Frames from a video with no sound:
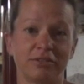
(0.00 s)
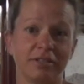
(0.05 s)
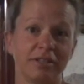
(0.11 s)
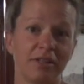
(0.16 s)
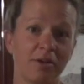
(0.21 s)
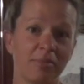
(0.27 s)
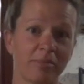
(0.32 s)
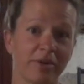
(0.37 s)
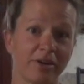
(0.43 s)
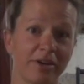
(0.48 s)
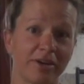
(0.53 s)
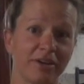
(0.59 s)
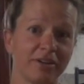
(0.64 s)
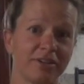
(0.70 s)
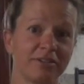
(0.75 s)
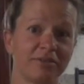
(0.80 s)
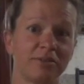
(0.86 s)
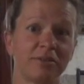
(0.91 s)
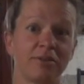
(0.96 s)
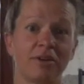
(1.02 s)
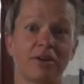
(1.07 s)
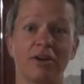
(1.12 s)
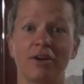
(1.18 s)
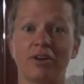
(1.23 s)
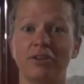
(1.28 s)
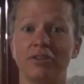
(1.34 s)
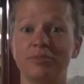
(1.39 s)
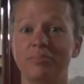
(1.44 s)
lumber,
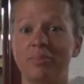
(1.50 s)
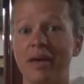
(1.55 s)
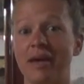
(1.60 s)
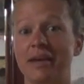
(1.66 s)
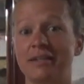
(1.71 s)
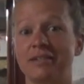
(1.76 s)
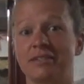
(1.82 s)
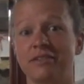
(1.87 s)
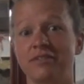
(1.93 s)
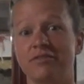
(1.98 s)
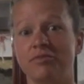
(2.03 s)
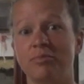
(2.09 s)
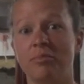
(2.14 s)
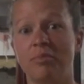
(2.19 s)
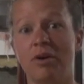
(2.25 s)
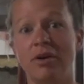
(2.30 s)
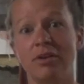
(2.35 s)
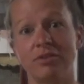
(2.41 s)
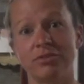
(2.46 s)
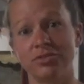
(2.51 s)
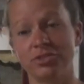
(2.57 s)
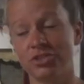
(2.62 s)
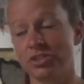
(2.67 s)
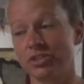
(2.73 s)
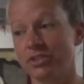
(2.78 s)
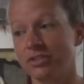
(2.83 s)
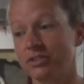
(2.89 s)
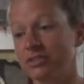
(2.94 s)
hauled bags of
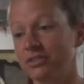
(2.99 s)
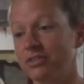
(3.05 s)
mulch,